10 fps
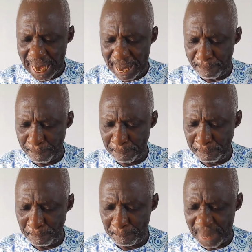
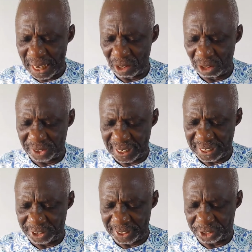M minus 3,
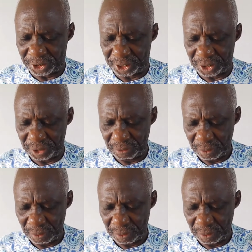6,